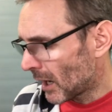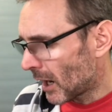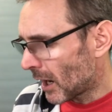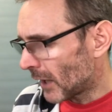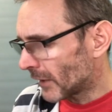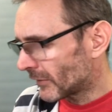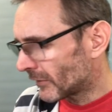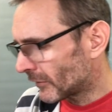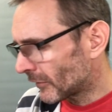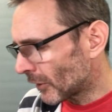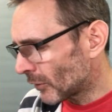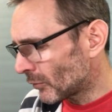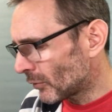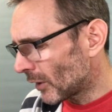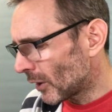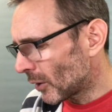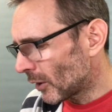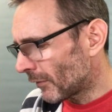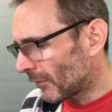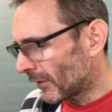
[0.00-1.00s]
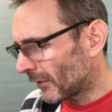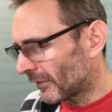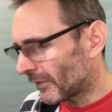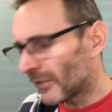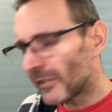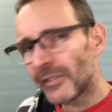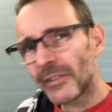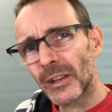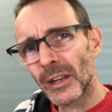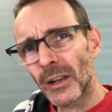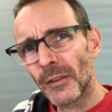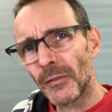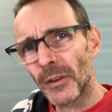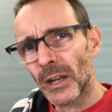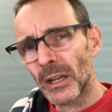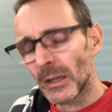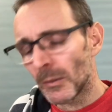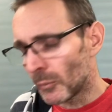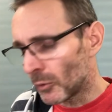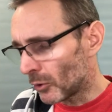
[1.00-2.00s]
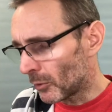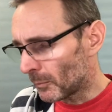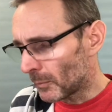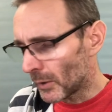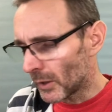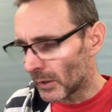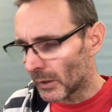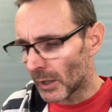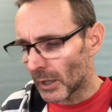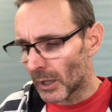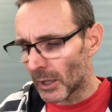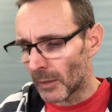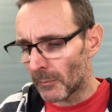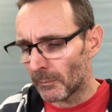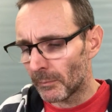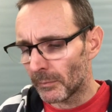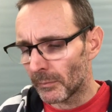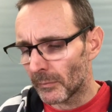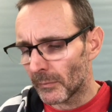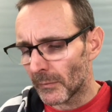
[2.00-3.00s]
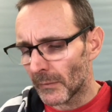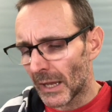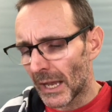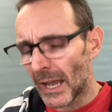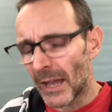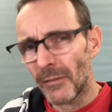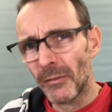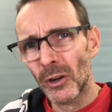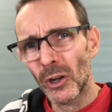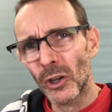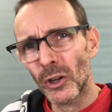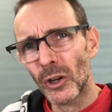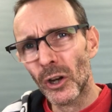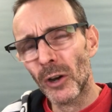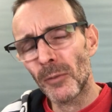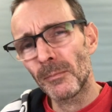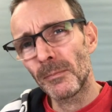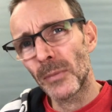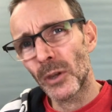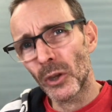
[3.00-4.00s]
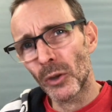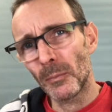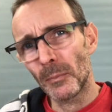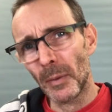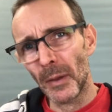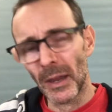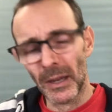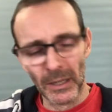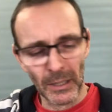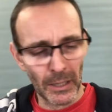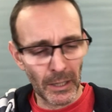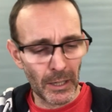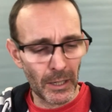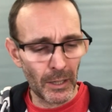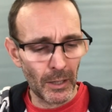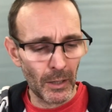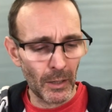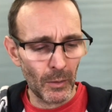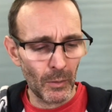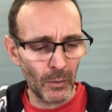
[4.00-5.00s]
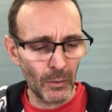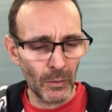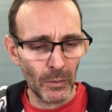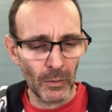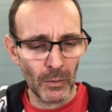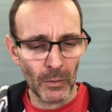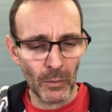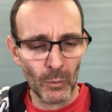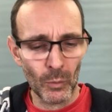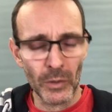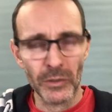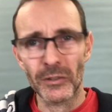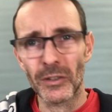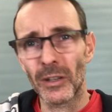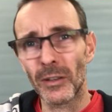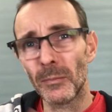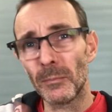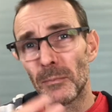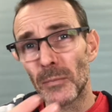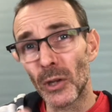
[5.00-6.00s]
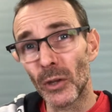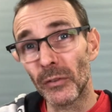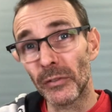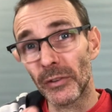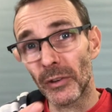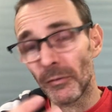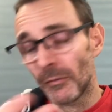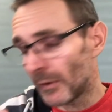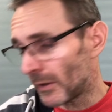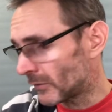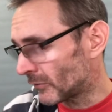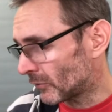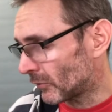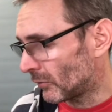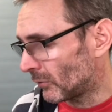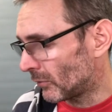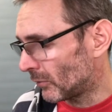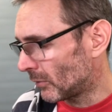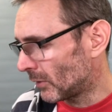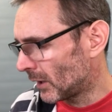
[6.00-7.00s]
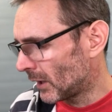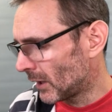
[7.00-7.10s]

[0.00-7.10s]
I don't know if this is still available, but have a look on Mute Bank, which is Mute's official